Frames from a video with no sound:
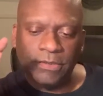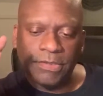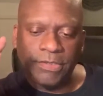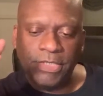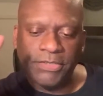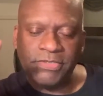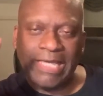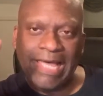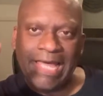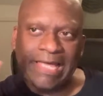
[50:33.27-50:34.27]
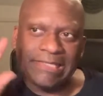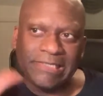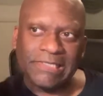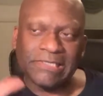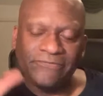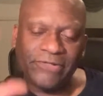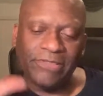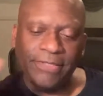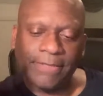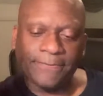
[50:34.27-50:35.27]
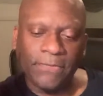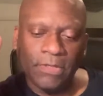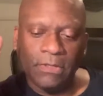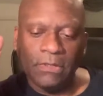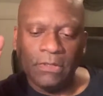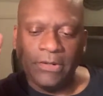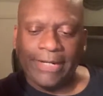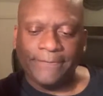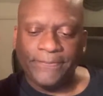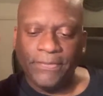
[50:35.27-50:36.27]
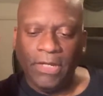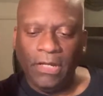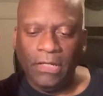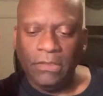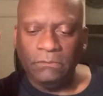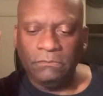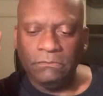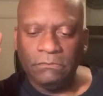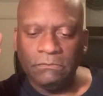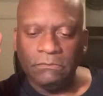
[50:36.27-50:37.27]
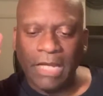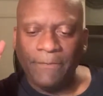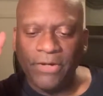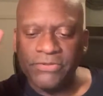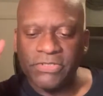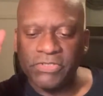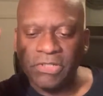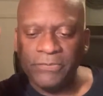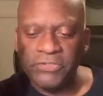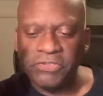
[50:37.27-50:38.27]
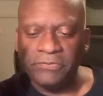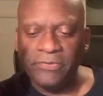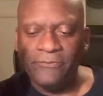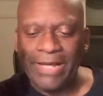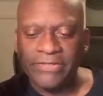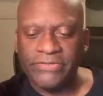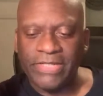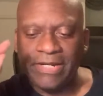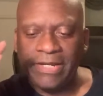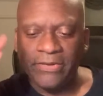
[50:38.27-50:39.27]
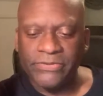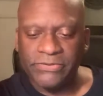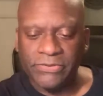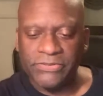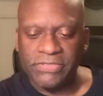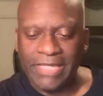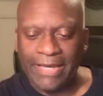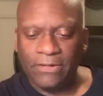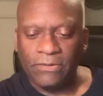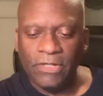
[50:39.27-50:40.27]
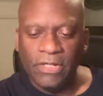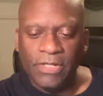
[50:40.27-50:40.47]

And then they'll say, hey, this is a fun thing. All right. Um, I bought this Clippers should move back to San Diego, go to Seattle.